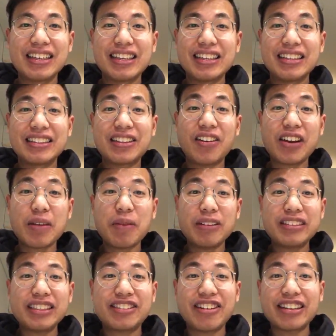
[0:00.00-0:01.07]
Talking about
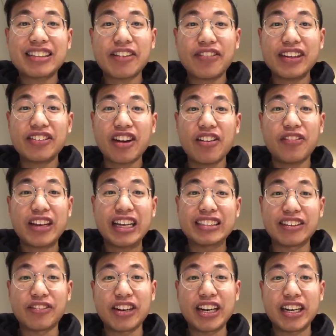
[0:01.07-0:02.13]
distress, I think traveling is
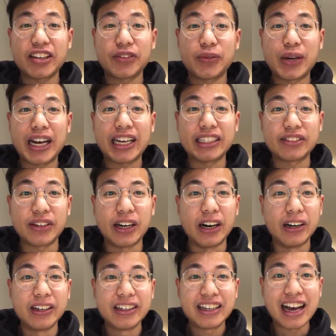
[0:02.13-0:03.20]
a really good way as well.
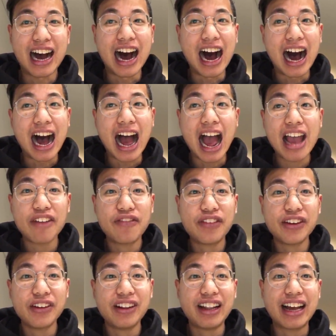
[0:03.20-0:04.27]
I
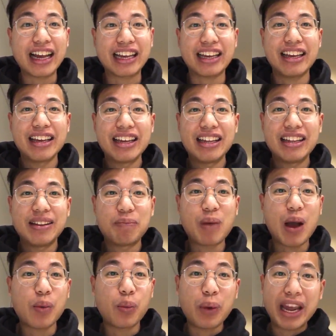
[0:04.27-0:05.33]
feel like
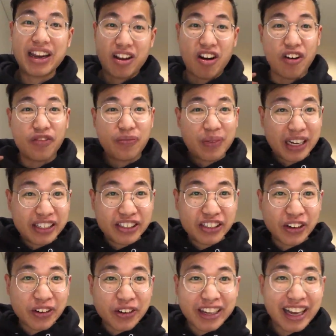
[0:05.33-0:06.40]
my weight off my
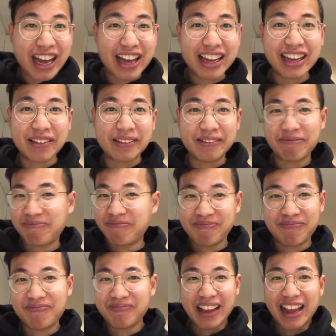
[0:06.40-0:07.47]
shoulder. I can
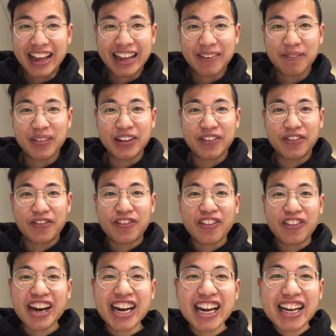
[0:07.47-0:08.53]
be
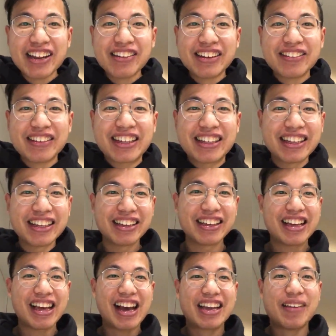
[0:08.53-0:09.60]
free.
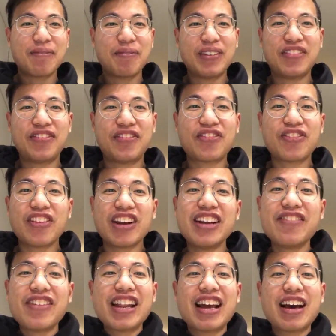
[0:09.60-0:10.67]
I can be free
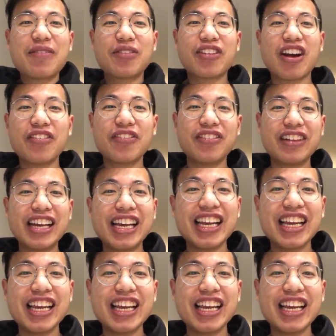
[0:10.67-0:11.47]
when I'm traveling.